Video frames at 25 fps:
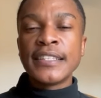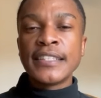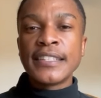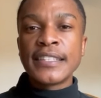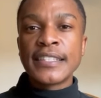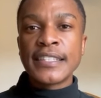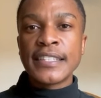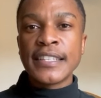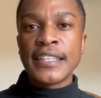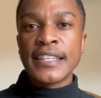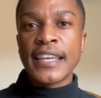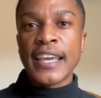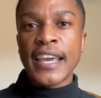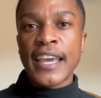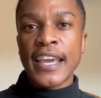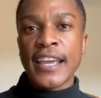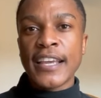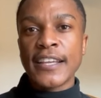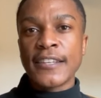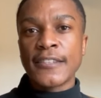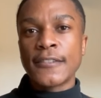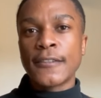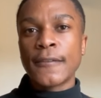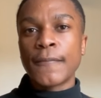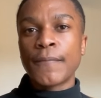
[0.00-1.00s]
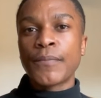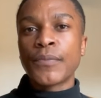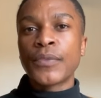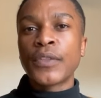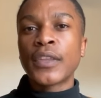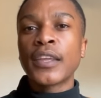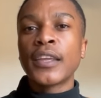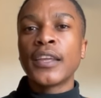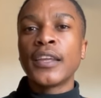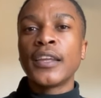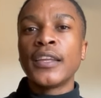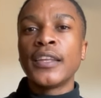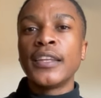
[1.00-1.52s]
CAs,
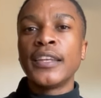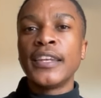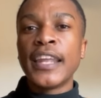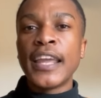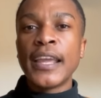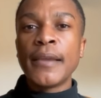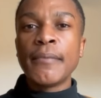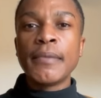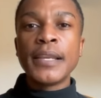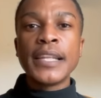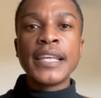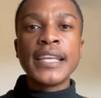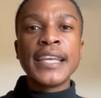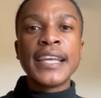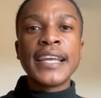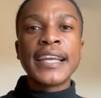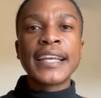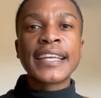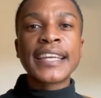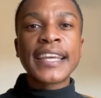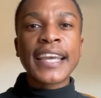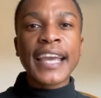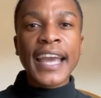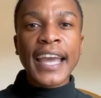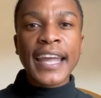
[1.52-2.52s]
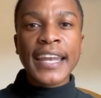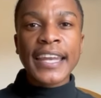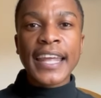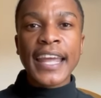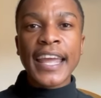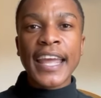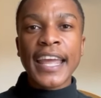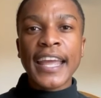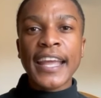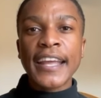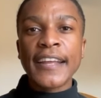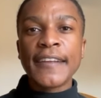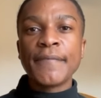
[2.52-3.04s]
namely Can
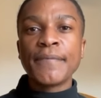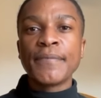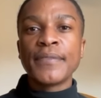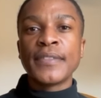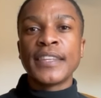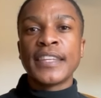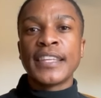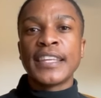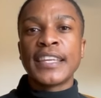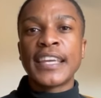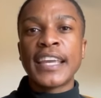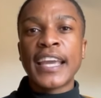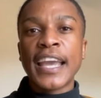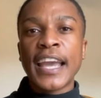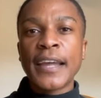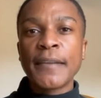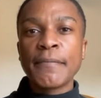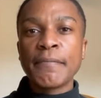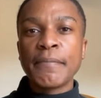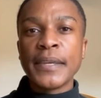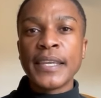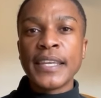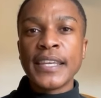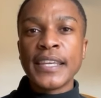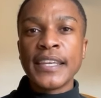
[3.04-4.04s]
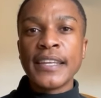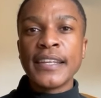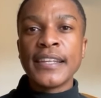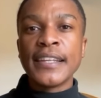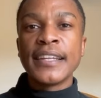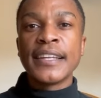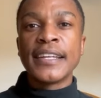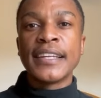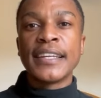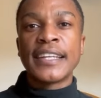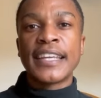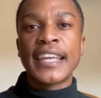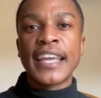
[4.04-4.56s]
A, Can B,
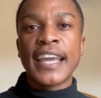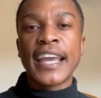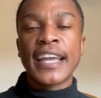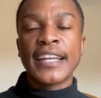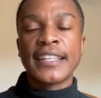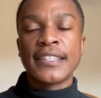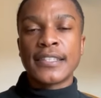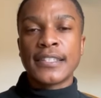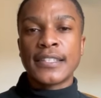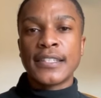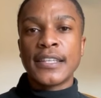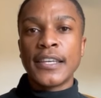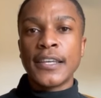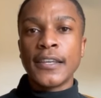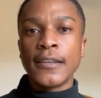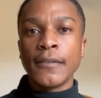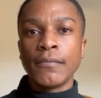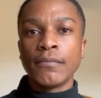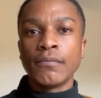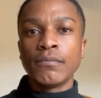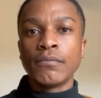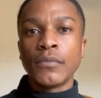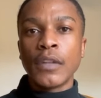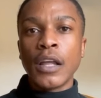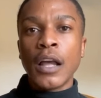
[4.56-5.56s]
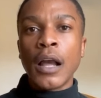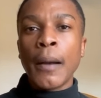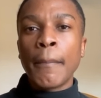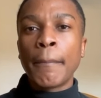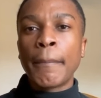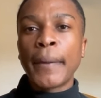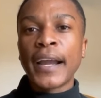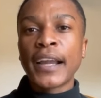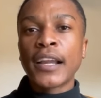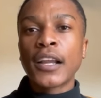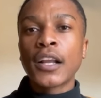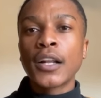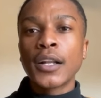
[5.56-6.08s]
and Can C.
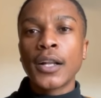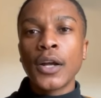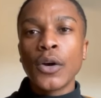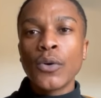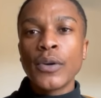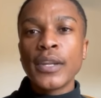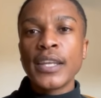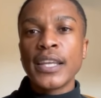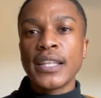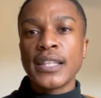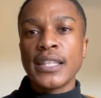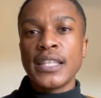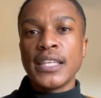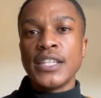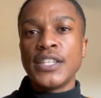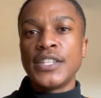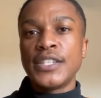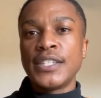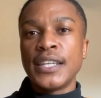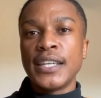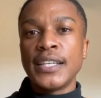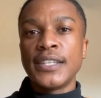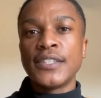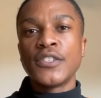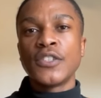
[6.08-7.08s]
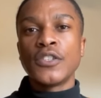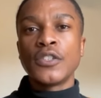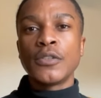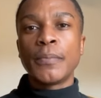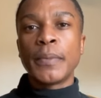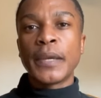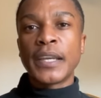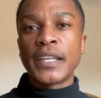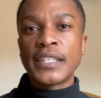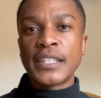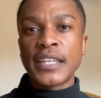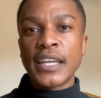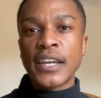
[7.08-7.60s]
By cloning these genes into
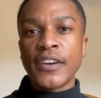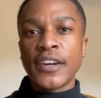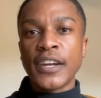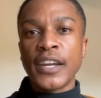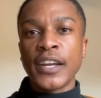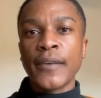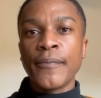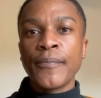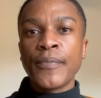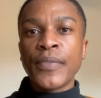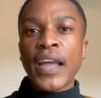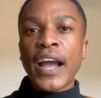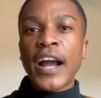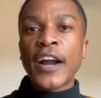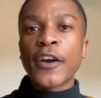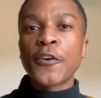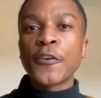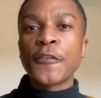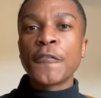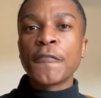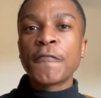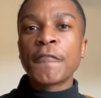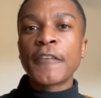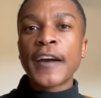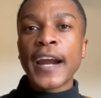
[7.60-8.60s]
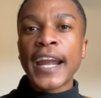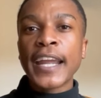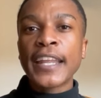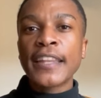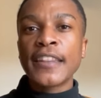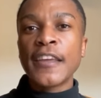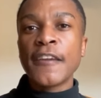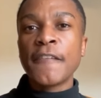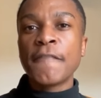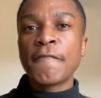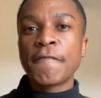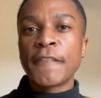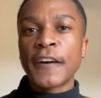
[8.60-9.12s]
bacteria, I could find
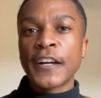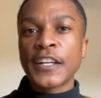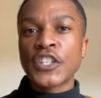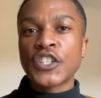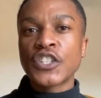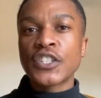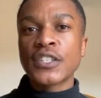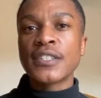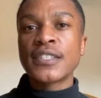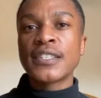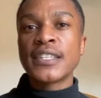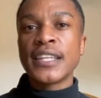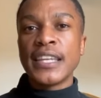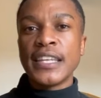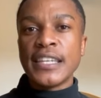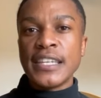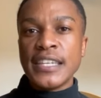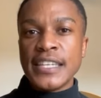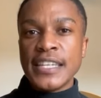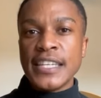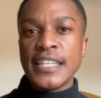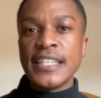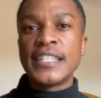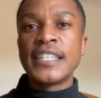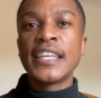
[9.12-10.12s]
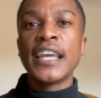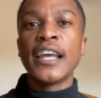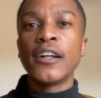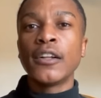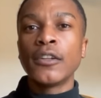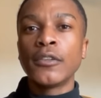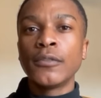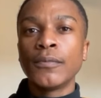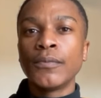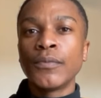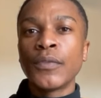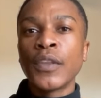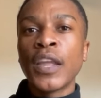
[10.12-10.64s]
their functions in detail.